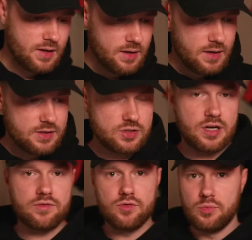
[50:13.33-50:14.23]

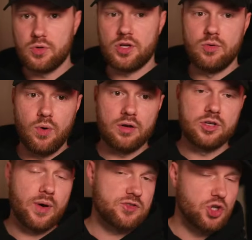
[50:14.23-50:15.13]
Instead of normal Q1,
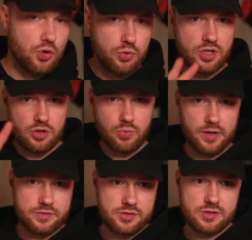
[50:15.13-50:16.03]
you have 2
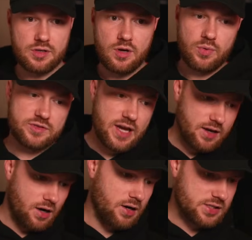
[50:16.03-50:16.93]
Q1s with 10
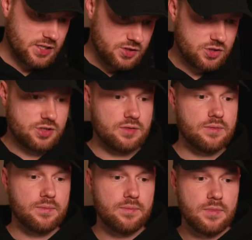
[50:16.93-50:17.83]
cars each,
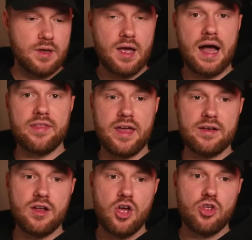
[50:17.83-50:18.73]
and
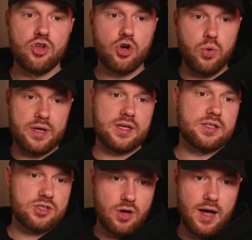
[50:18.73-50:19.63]
then the
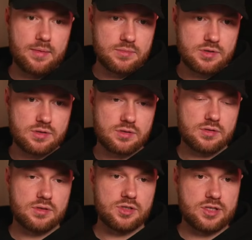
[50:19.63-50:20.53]
quickest times
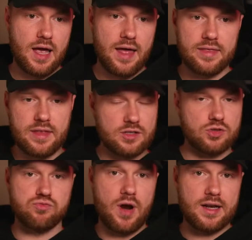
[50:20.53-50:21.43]
set, and they're
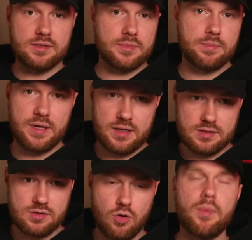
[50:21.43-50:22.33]
just randomly
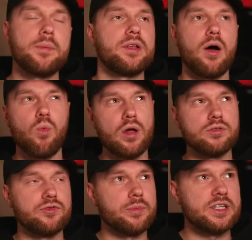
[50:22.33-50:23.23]
picked, or maybe like
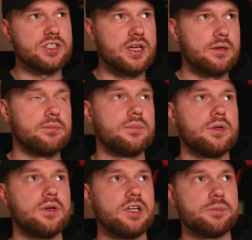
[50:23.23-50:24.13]
one from each team
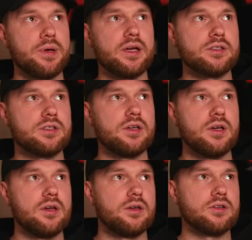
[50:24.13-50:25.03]
is picked,
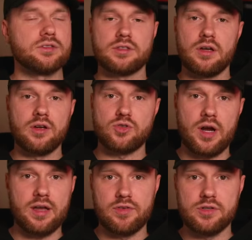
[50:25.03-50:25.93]
because I know
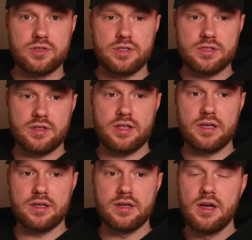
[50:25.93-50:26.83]
track evolution is a
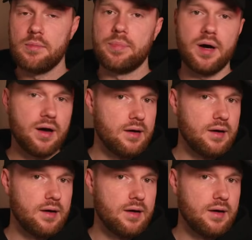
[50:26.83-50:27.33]
thing, but